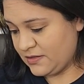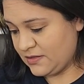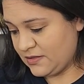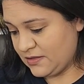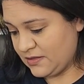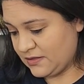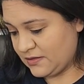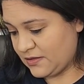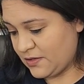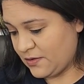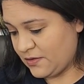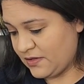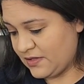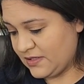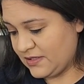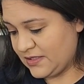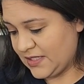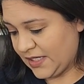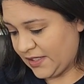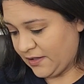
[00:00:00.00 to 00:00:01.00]
So let's go to
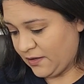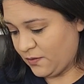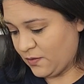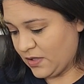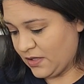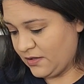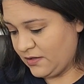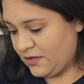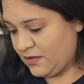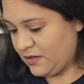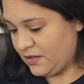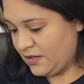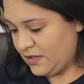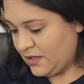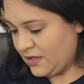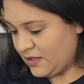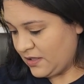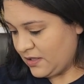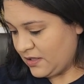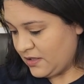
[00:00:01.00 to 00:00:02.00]
the second one.
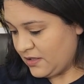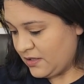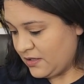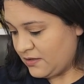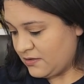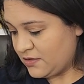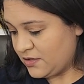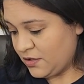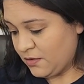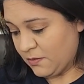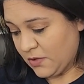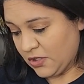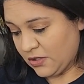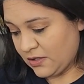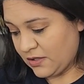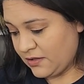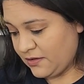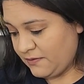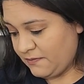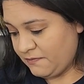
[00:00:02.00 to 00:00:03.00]

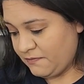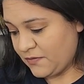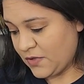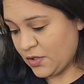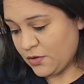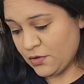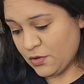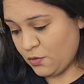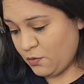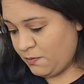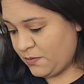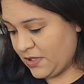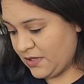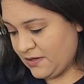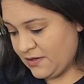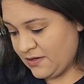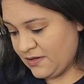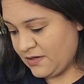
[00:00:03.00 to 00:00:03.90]
Tamar. Nope.